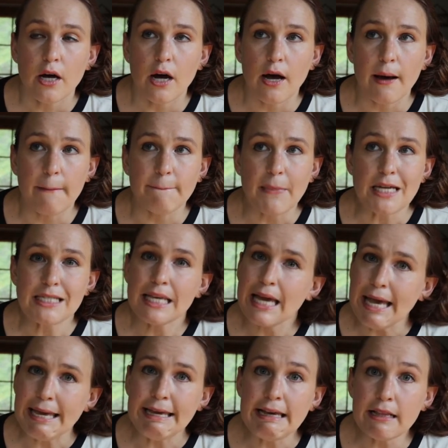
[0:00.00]
as like
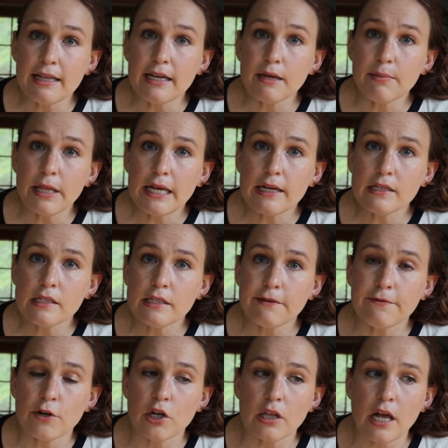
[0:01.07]
a healing place
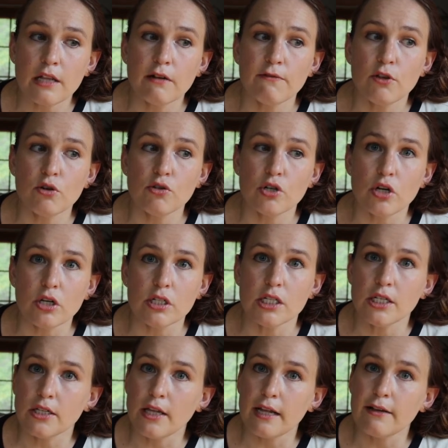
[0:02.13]
for a lot of those girls and
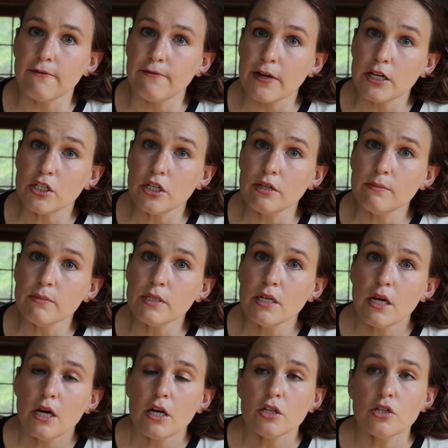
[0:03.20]
a lot of victims
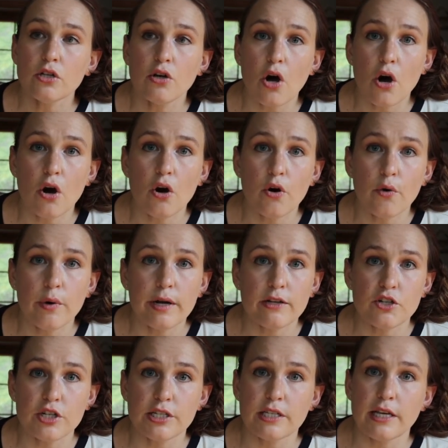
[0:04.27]
to go
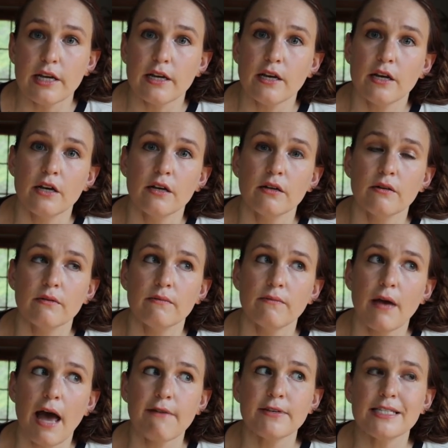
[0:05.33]
and just like
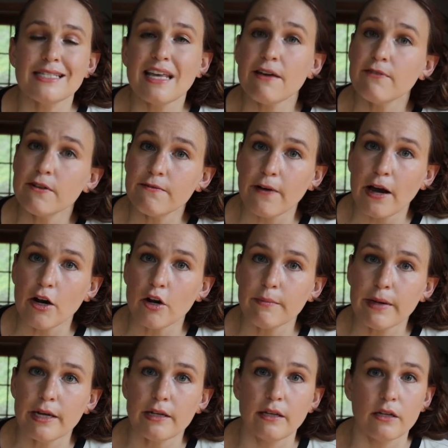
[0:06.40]
have a safe
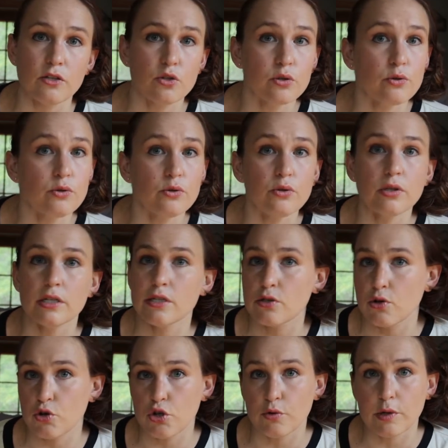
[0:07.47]
environment in school and
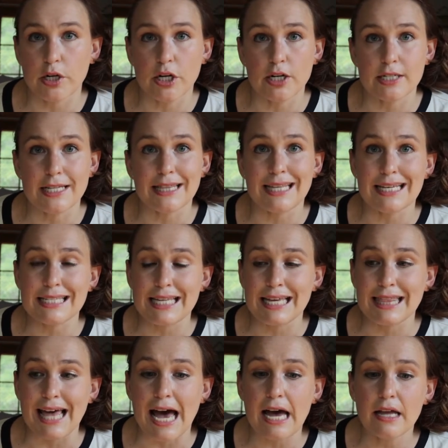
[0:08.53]
social workers and things
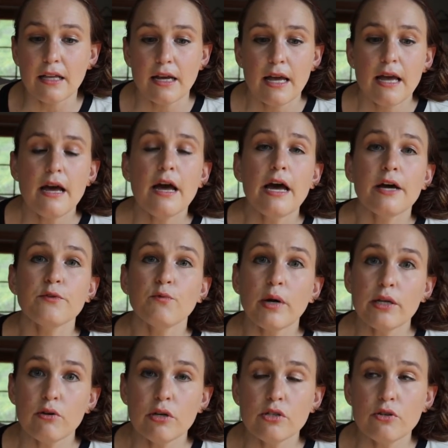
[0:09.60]
like that. And
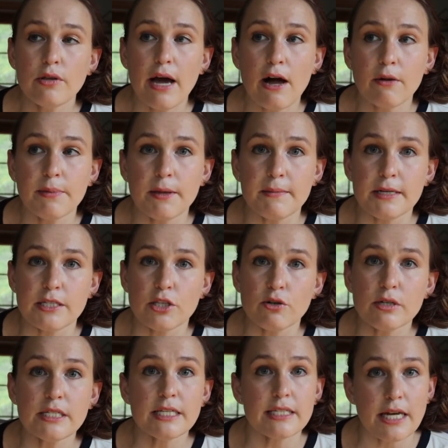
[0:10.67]
what you can do to help them is
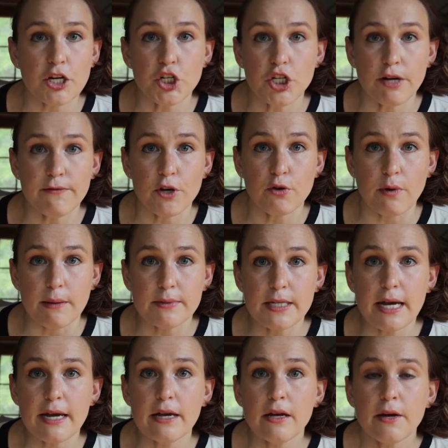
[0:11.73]
there is a section of their
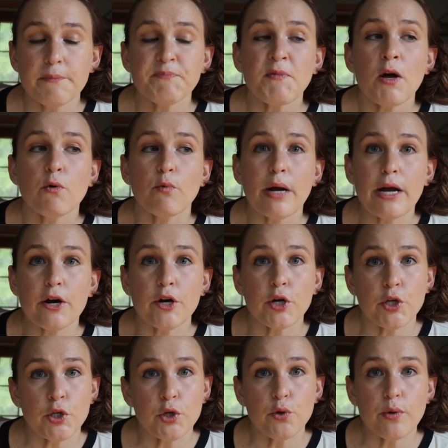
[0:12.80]
website where
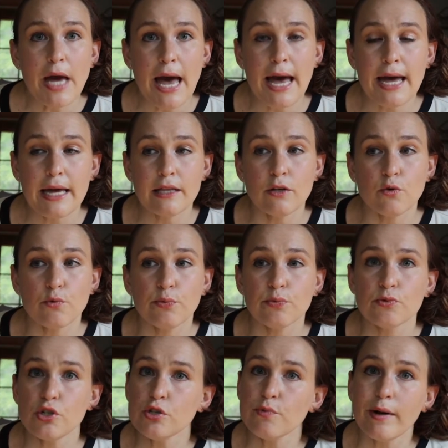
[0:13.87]
you can
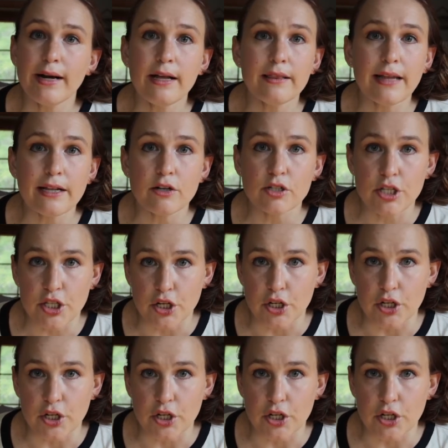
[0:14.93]
just write a letter to the